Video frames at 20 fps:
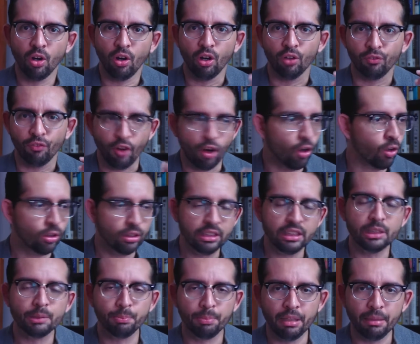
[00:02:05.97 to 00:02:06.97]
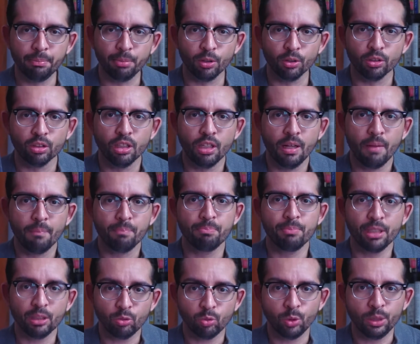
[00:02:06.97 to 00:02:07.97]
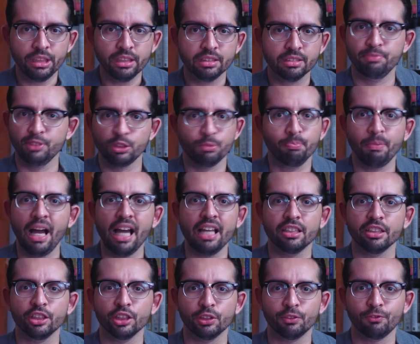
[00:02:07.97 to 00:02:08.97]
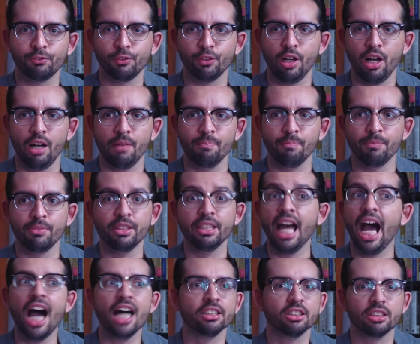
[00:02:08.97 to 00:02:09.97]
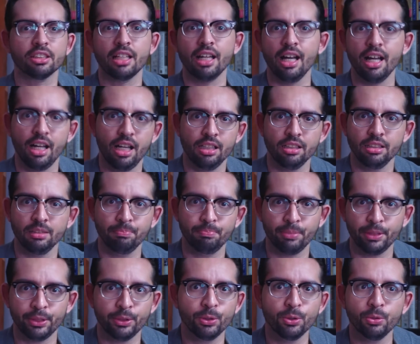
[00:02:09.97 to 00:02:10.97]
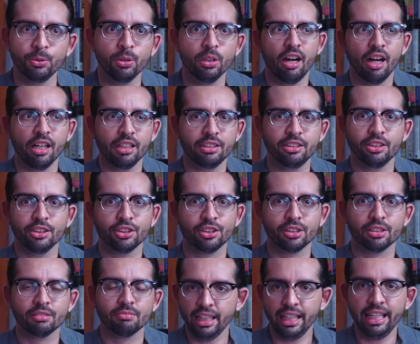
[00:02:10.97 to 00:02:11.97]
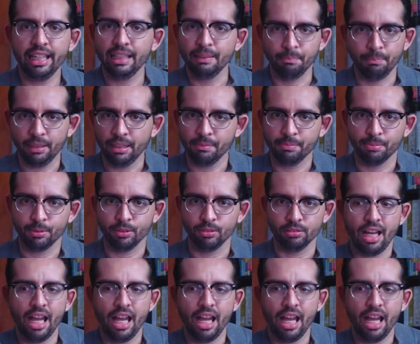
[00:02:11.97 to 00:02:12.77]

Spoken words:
of all these people between spiders from Nazca in Peru are just eating people.